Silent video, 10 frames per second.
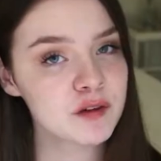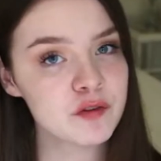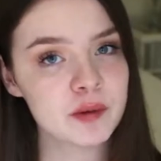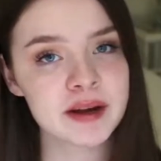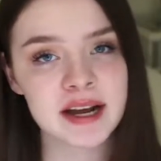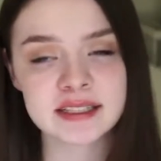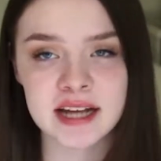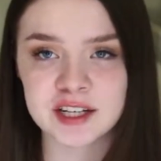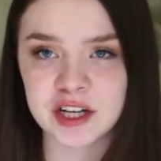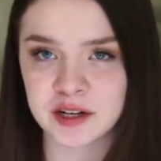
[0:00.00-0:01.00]
So for my next
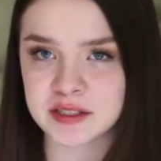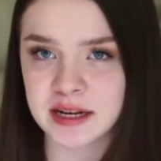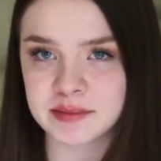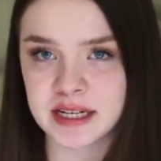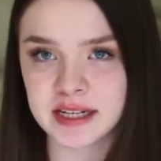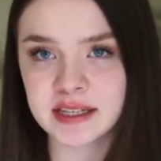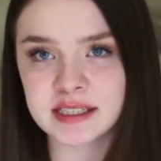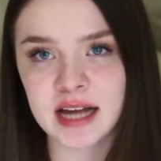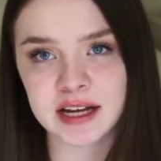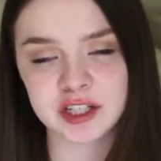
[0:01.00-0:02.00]
eyeshadows, I'm taking
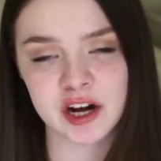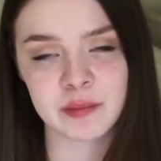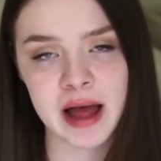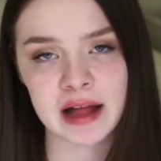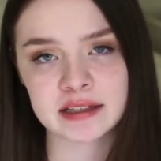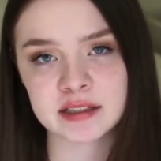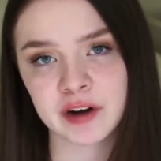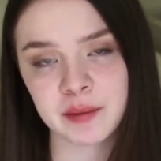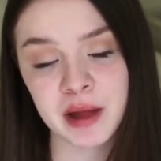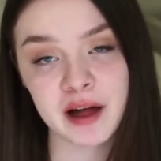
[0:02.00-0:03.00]
this eyeshadow palette
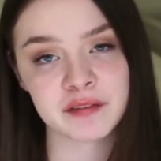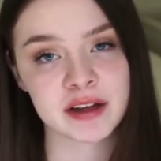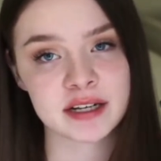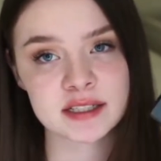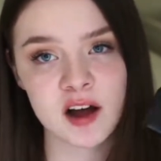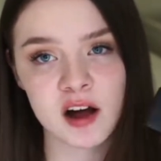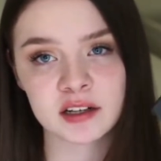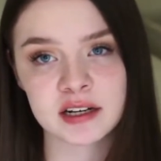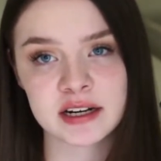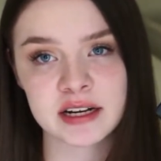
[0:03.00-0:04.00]
from e.l.f. and it's
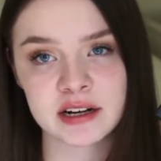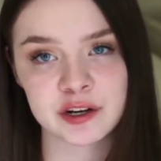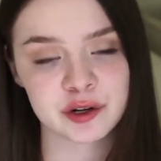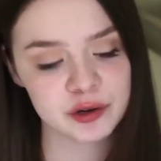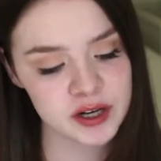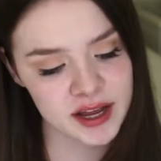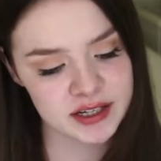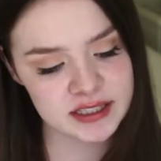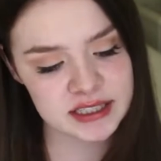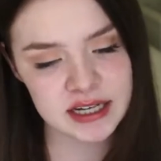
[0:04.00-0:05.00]
called Need It Nude.
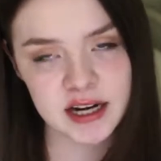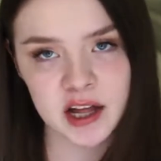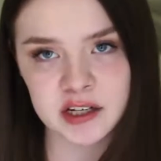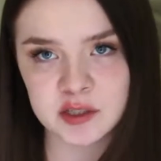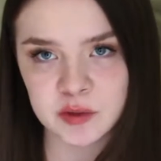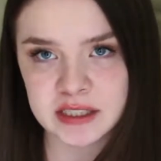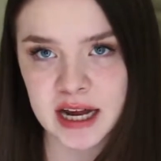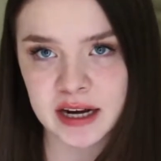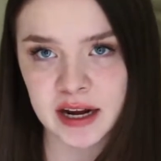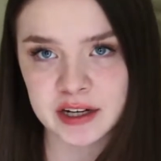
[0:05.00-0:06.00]
And it's $10 with
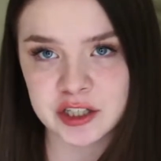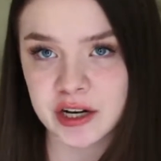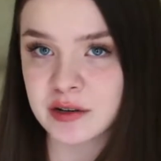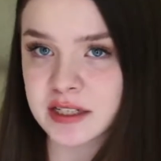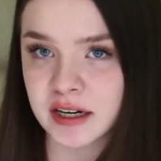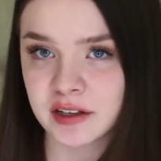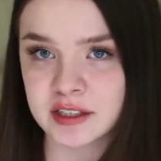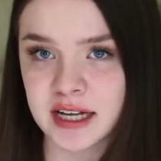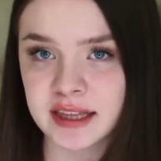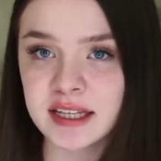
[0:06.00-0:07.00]
10 eyeshadows and it
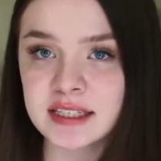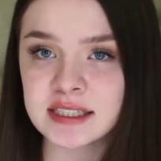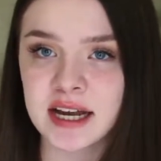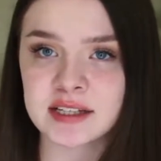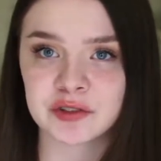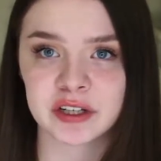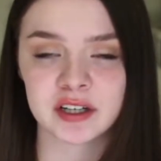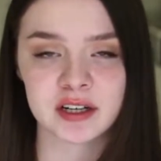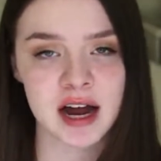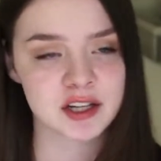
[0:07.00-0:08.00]
looks like this. It has really
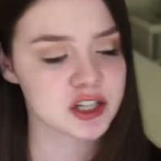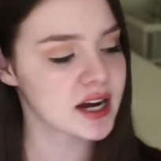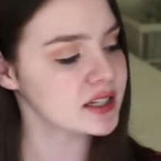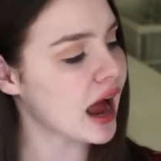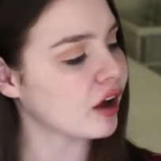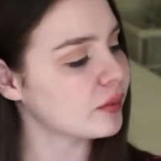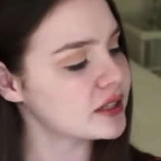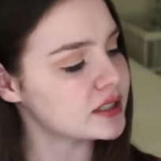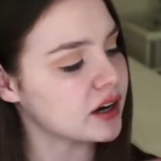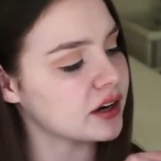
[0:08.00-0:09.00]
good contrast. I will be
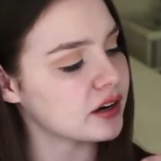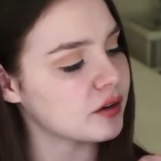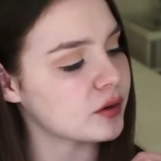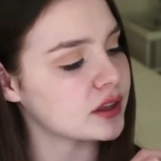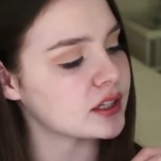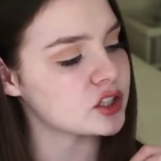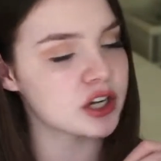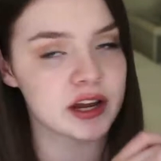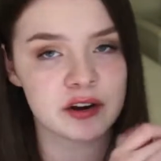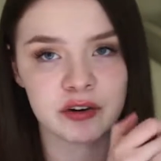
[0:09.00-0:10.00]
starting with this
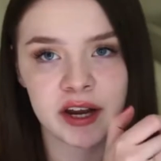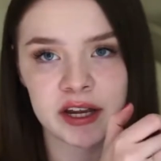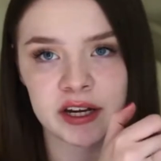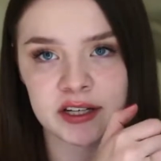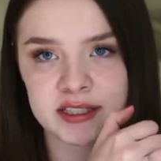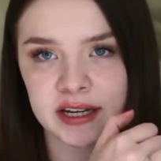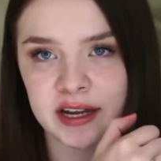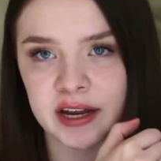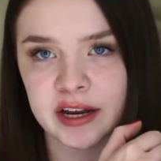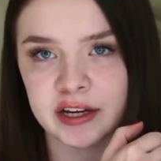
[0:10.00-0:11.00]
shade right here. It's like
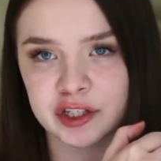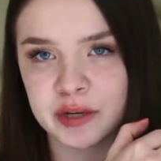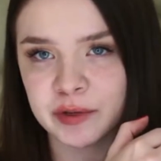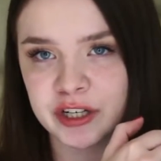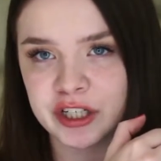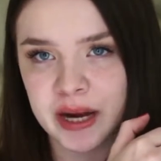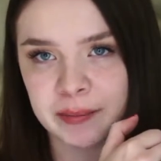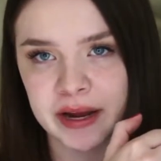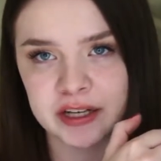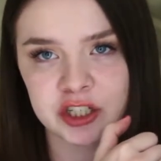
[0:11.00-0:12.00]
a shimmery
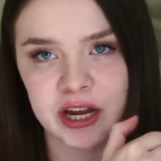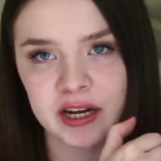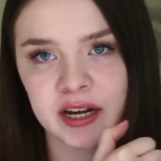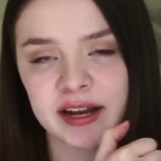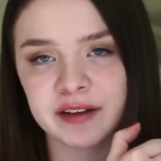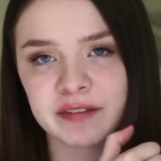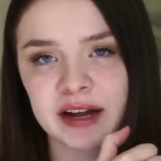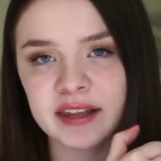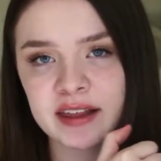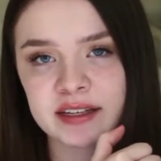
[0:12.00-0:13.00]
champagne shade. And I
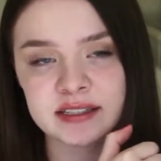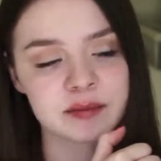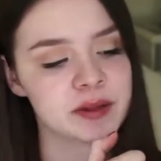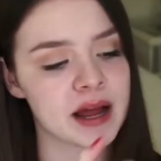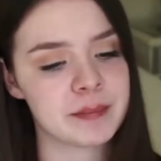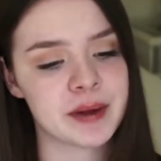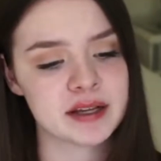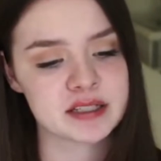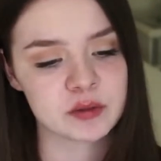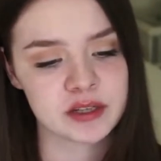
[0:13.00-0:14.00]
find that these apply
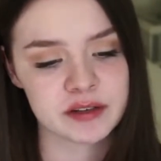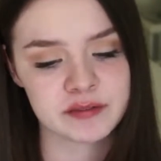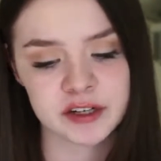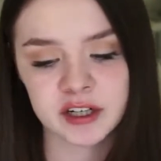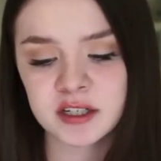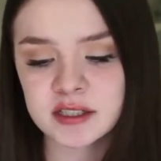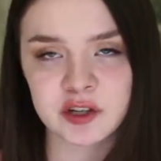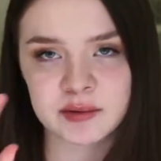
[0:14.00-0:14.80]
best with the fingers.